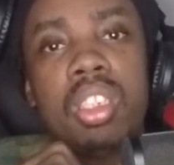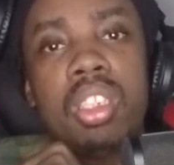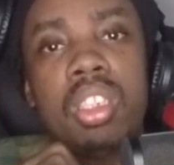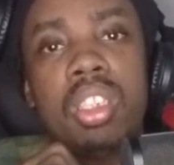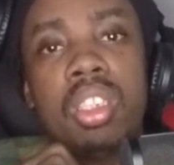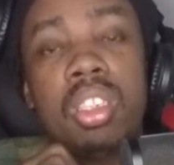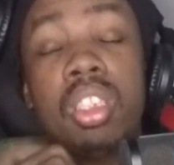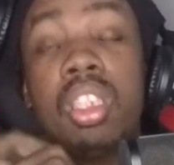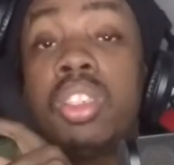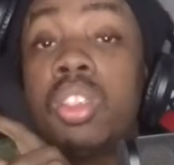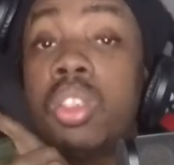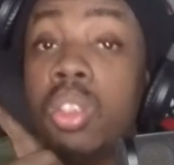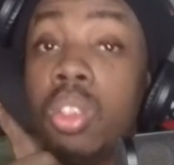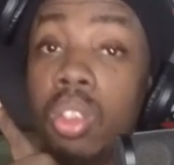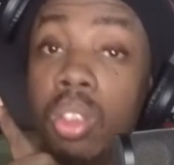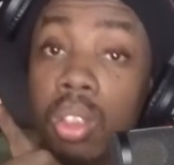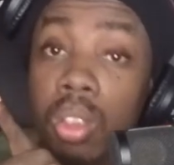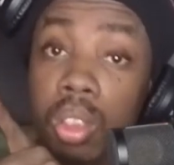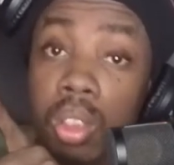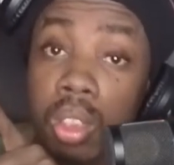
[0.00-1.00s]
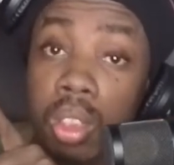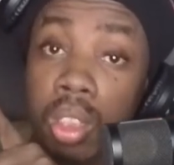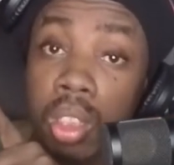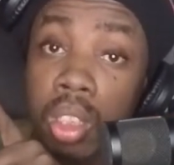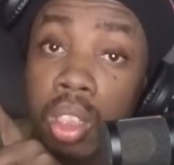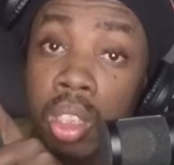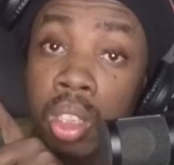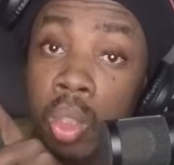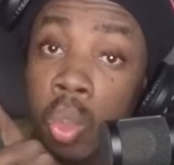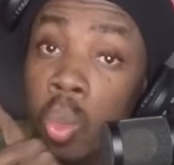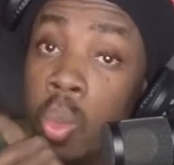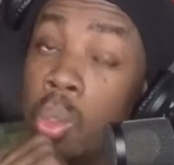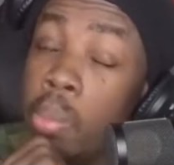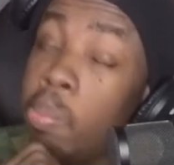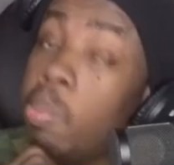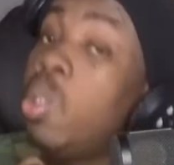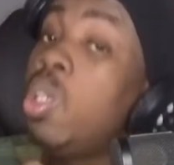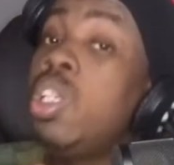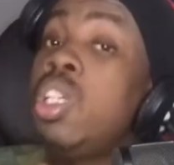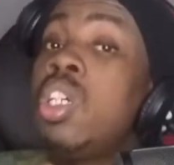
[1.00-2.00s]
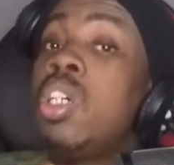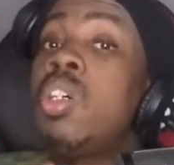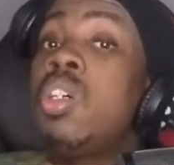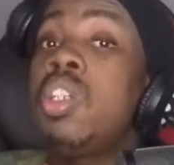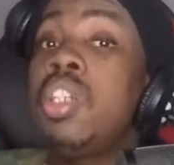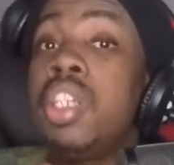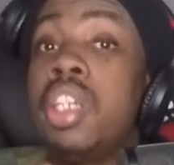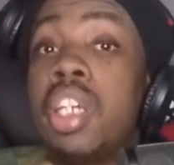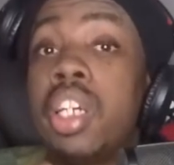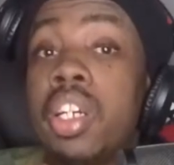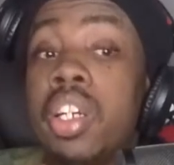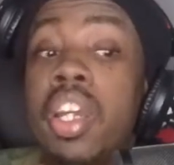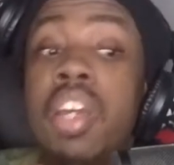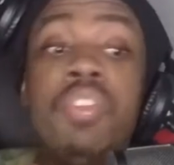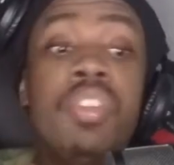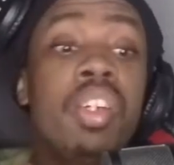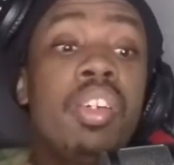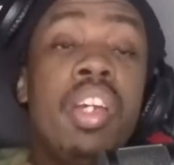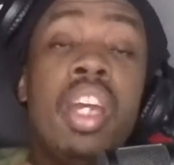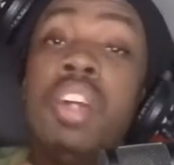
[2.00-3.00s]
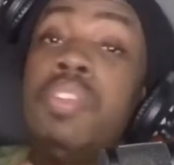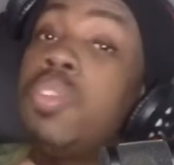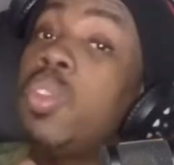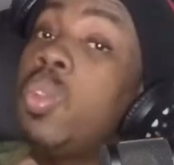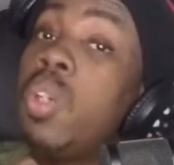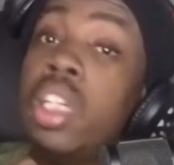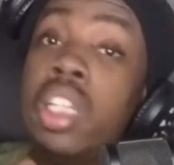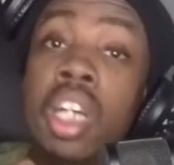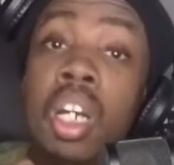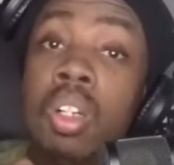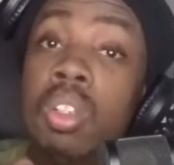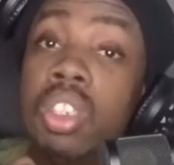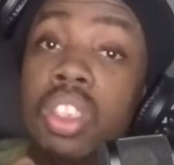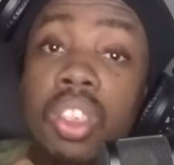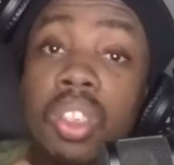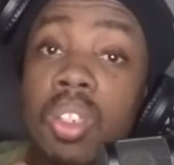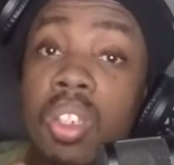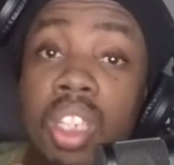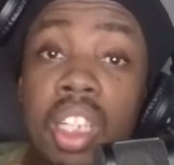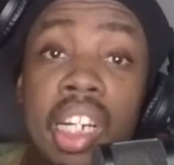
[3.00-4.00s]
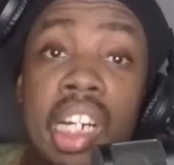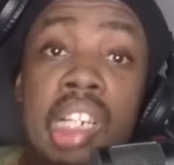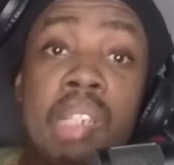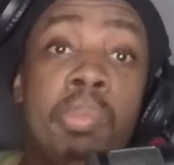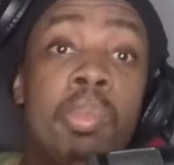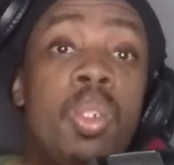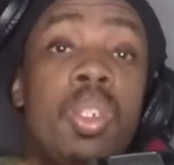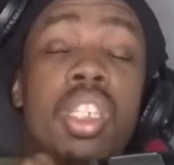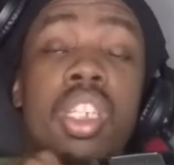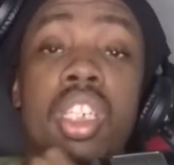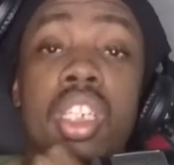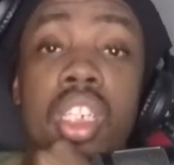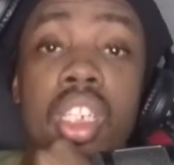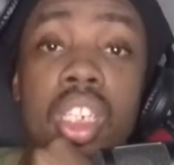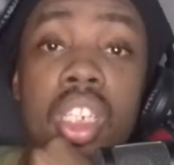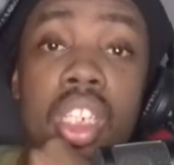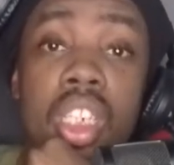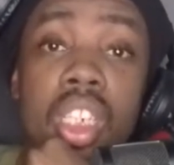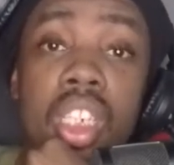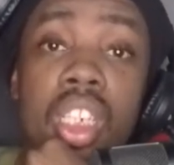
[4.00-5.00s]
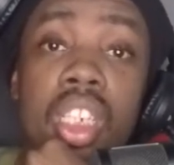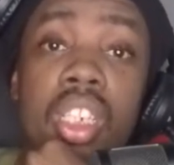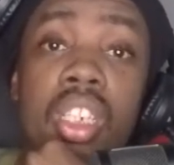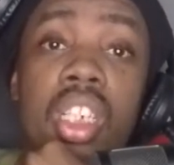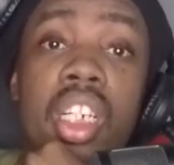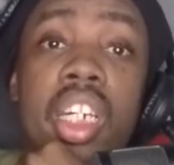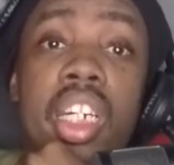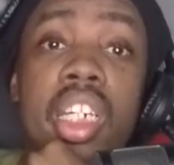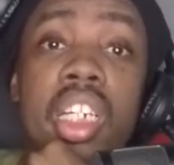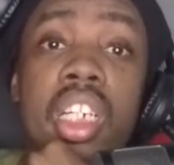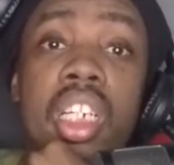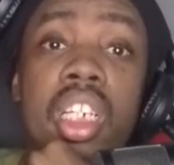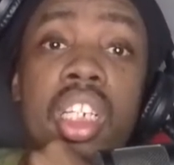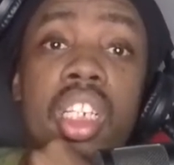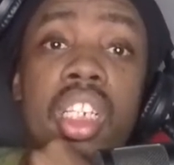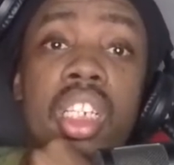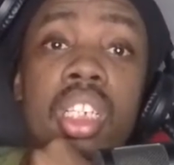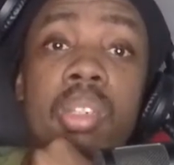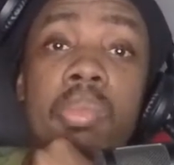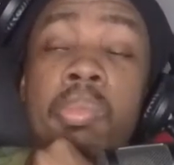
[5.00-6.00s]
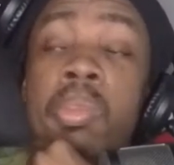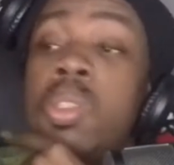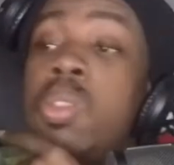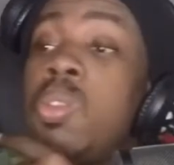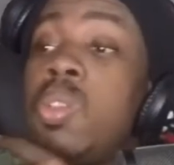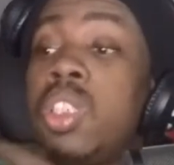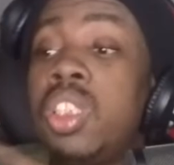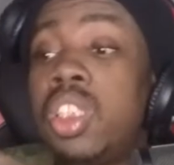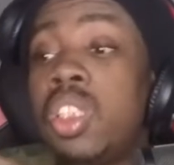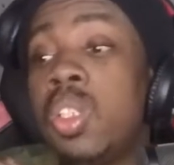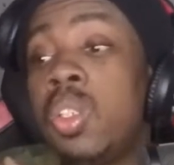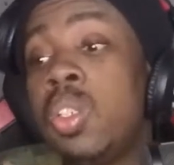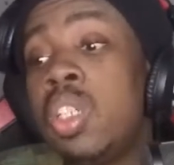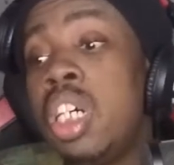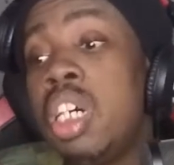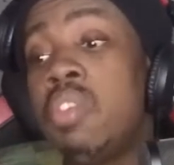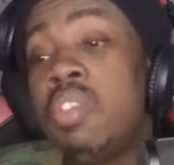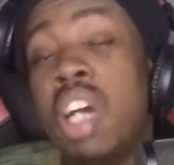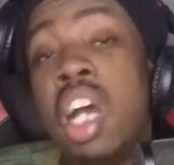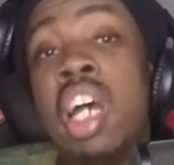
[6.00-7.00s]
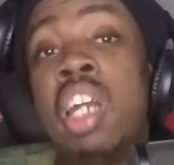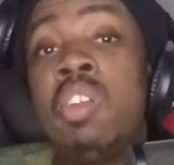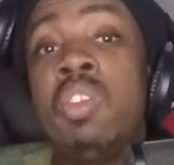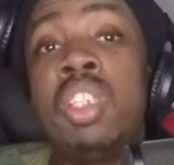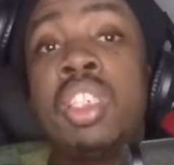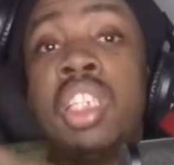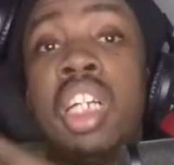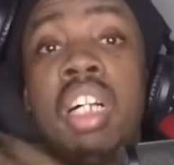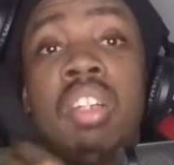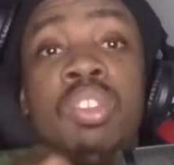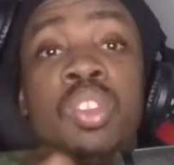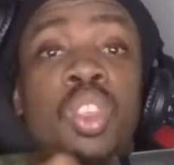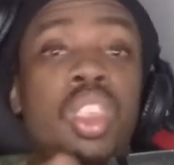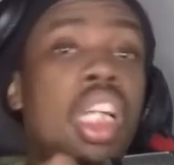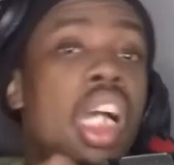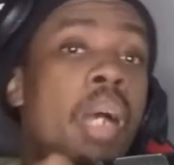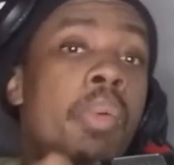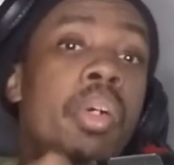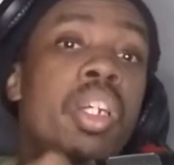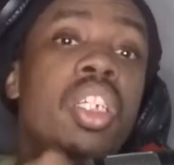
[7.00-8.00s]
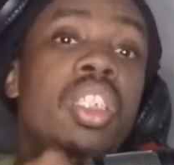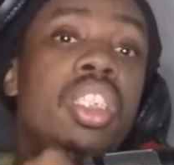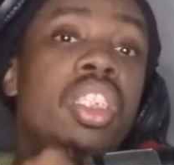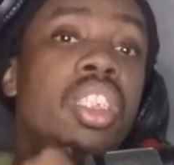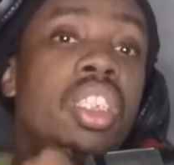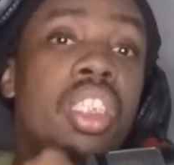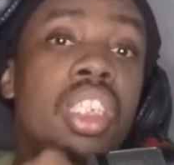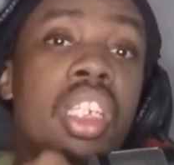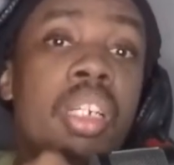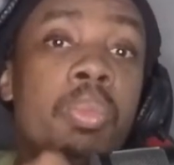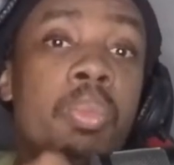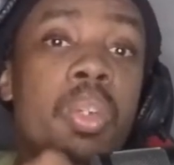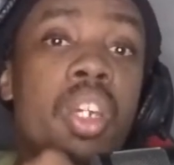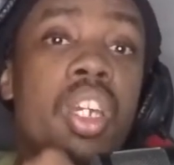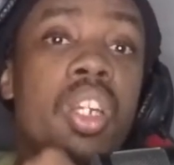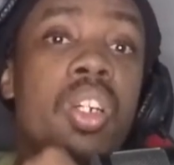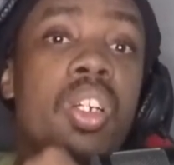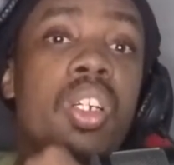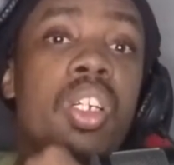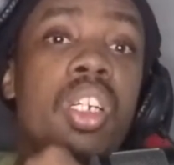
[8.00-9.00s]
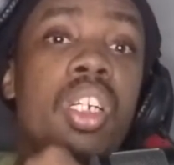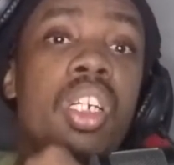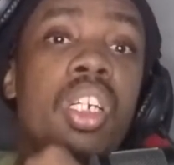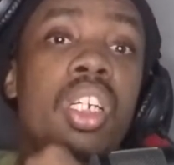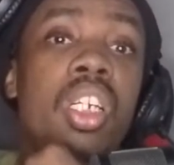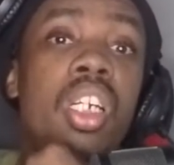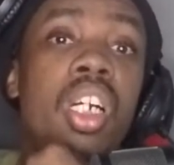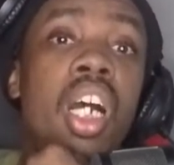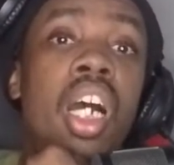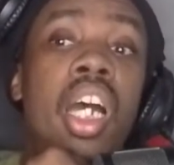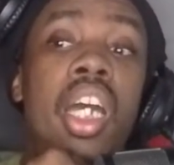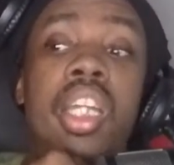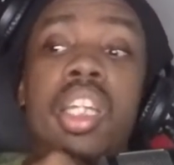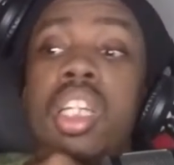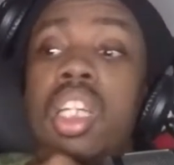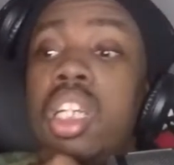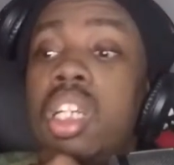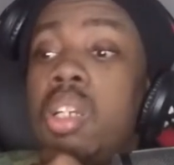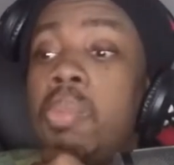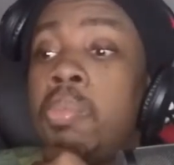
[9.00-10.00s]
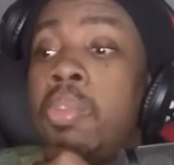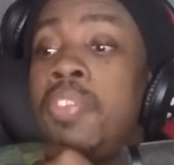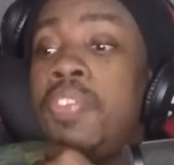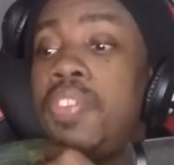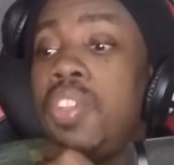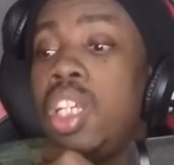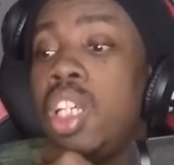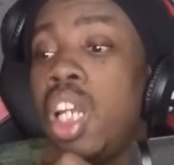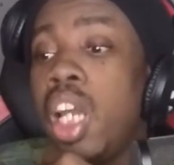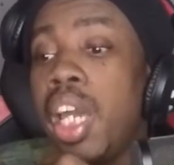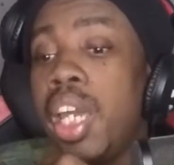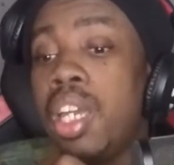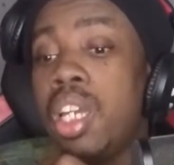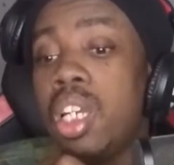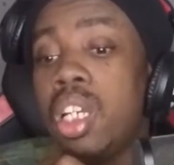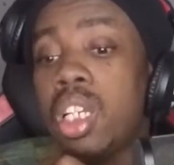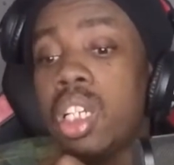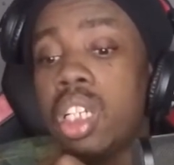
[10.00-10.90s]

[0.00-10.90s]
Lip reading: So to you bully out there, everyone on the so-called bully, right? I know so no have unresolved trauma that's the same way, you know. And I feel like